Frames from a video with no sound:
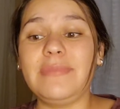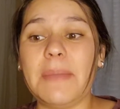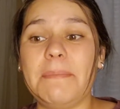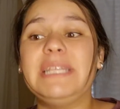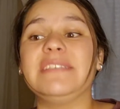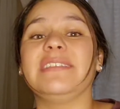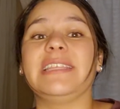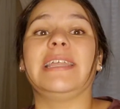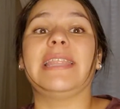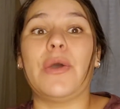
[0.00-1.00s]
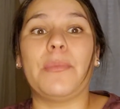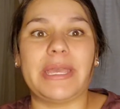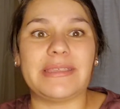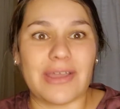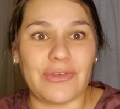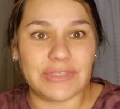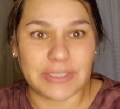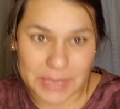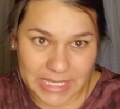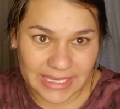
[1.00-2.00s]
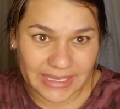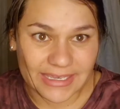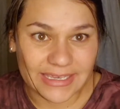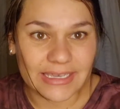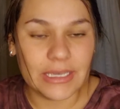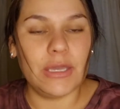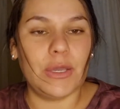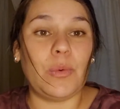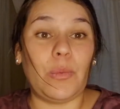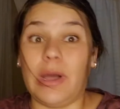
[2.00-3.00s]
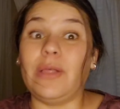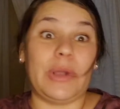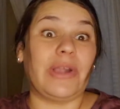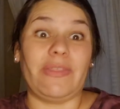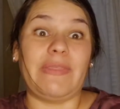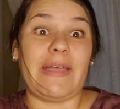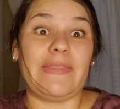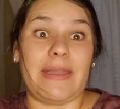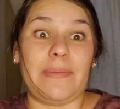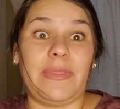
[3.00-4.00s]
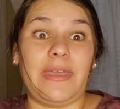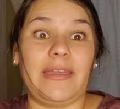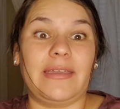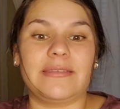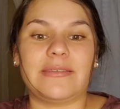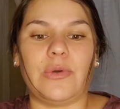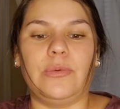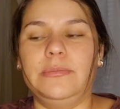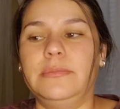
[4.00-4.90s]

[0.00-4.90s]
mentally allow myself to pee while wearing that damn thing. So